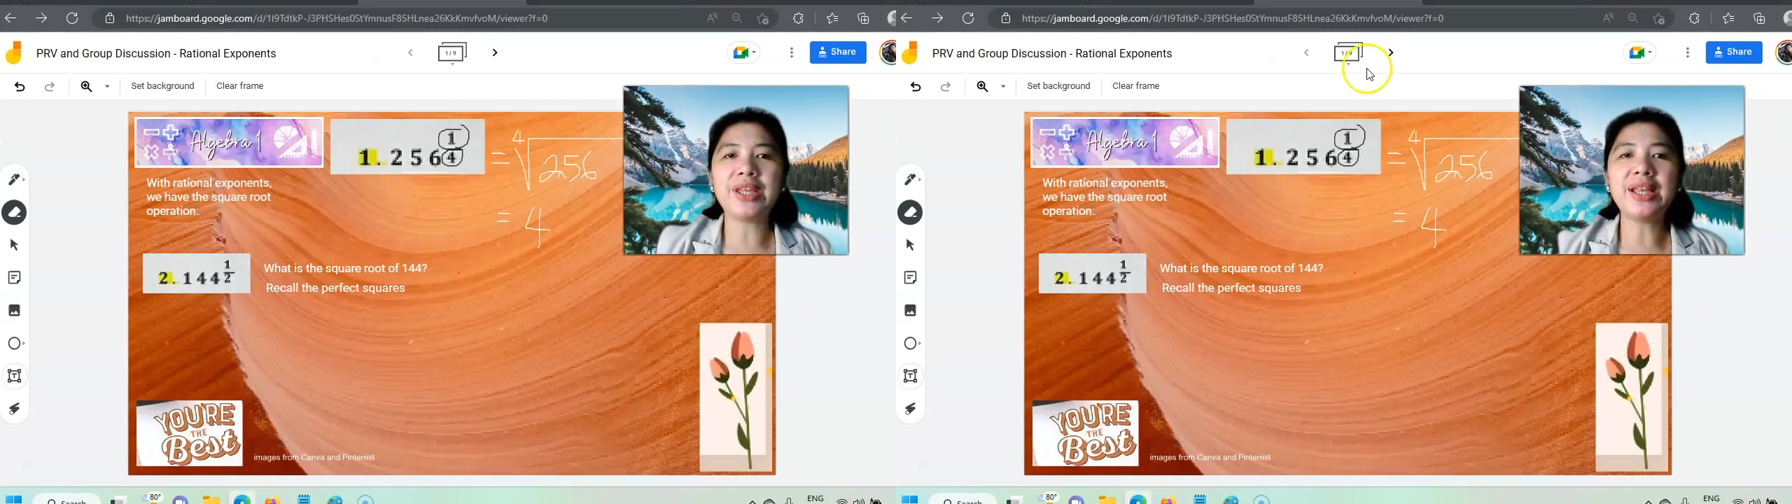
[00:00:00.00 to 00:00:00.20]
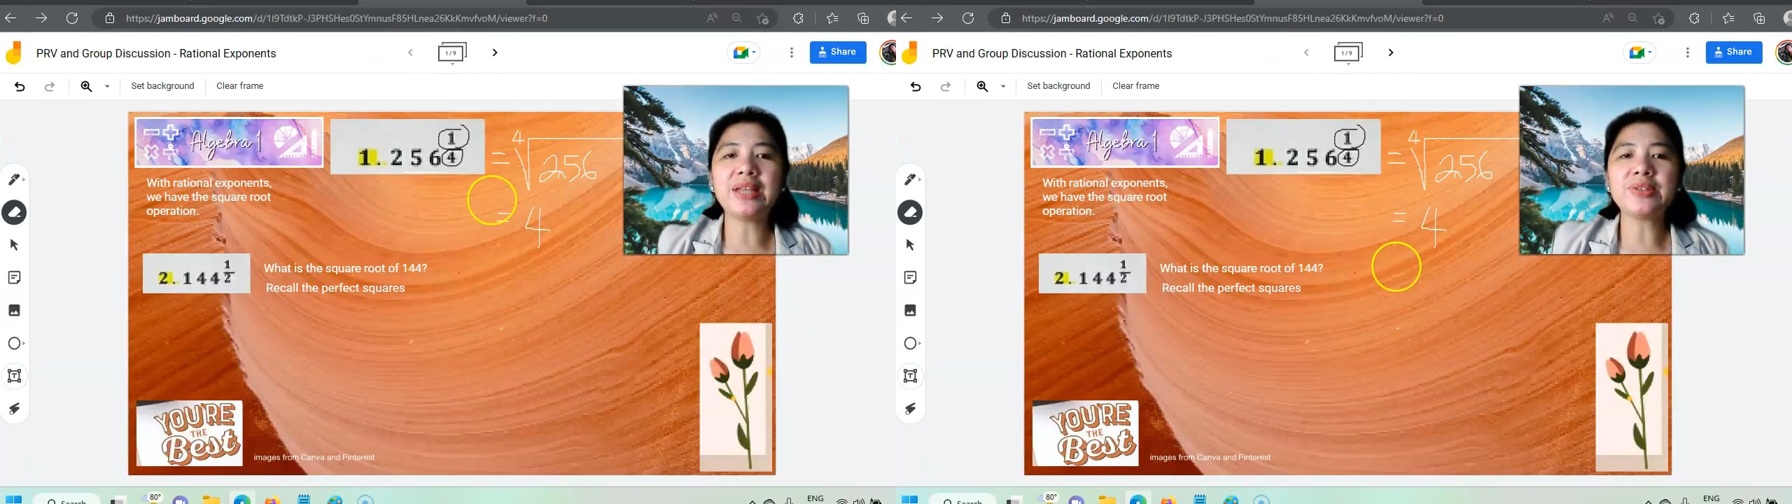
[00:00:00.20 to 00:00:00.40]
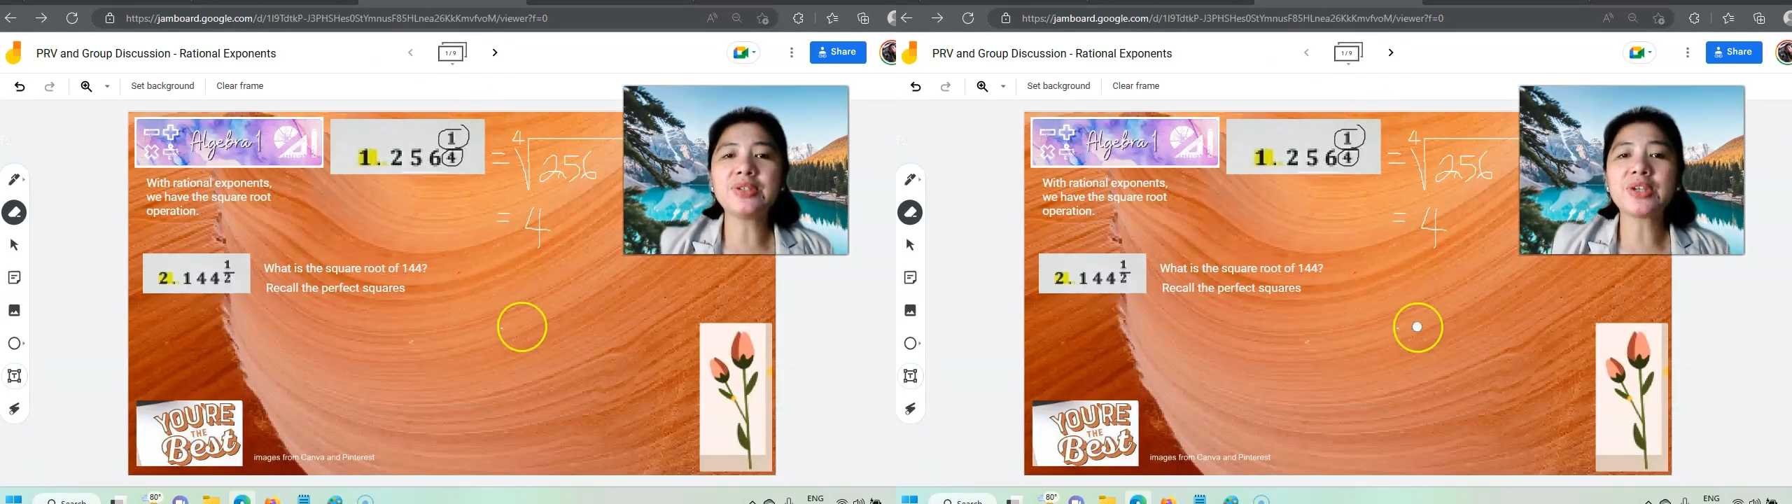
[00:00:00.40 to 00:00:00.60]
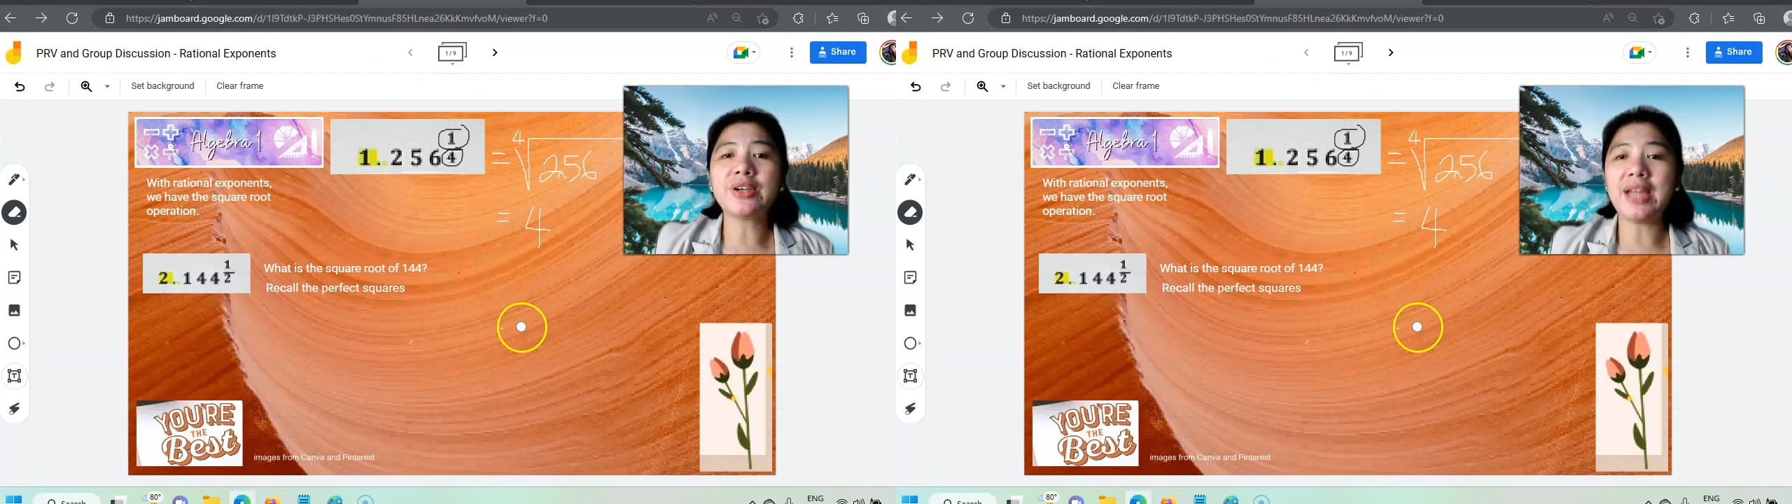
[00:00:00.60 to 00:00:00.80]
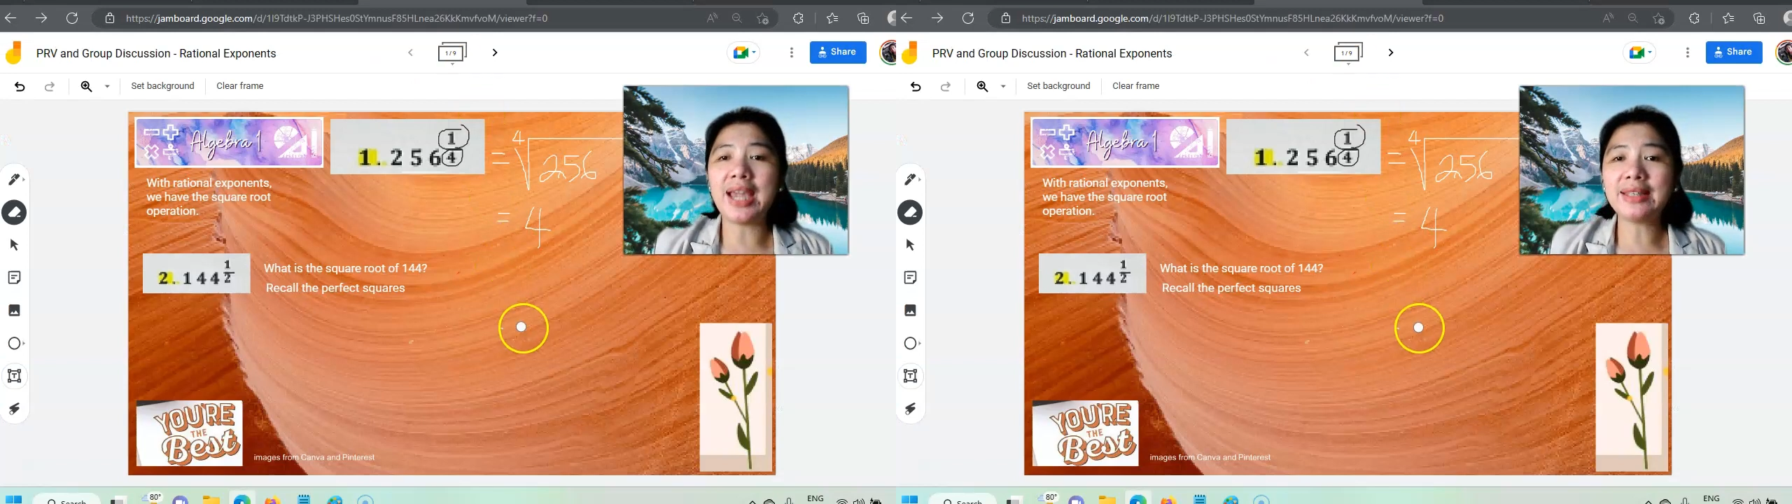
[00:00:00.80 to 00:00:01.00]
answer is
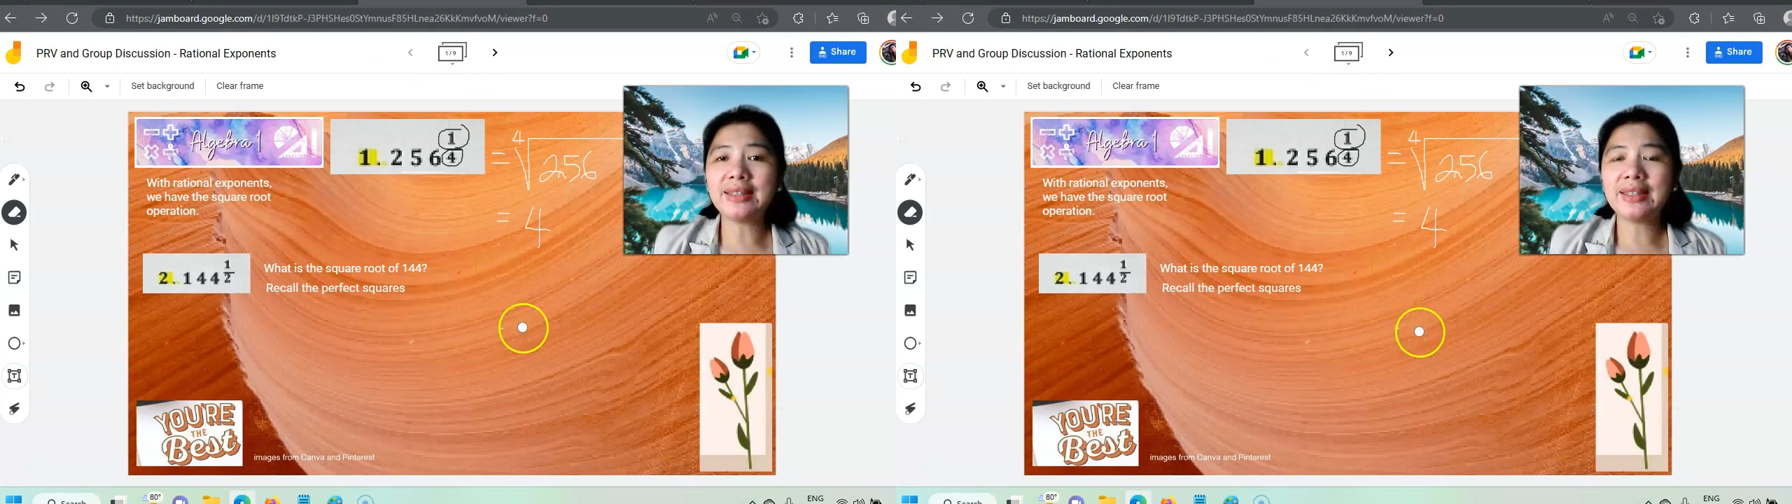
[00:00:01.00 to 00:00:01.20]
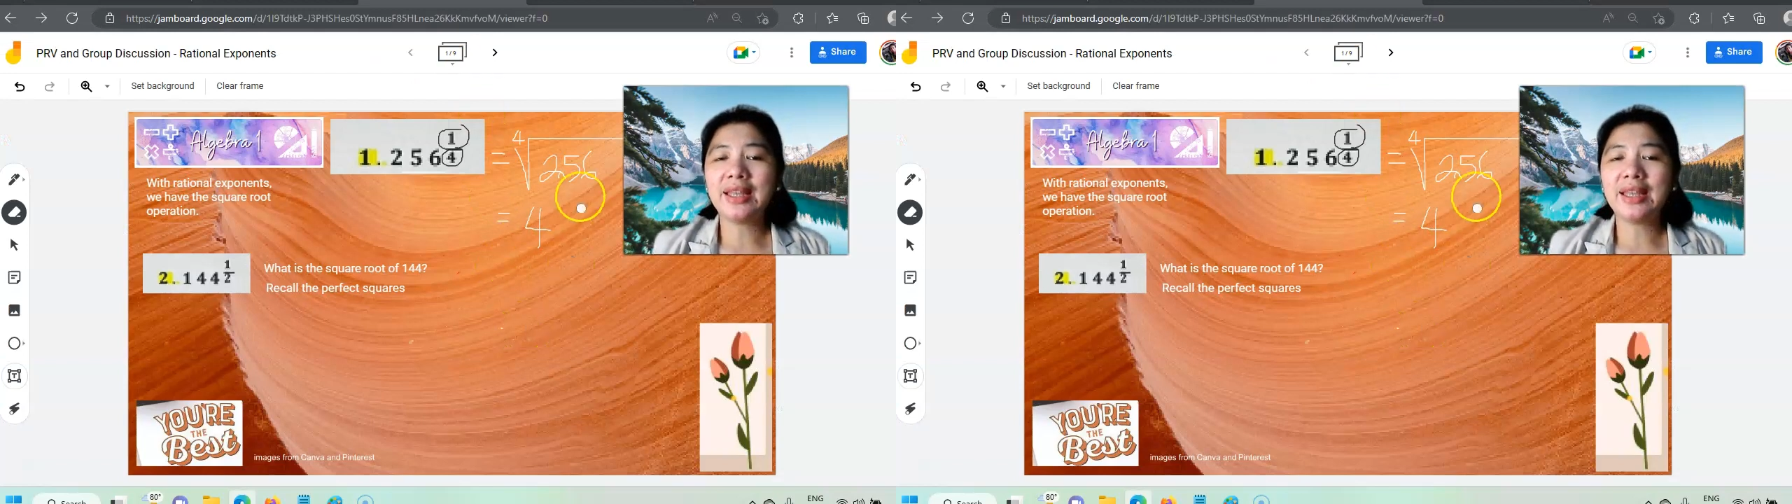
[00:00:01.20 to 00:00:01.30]
correct.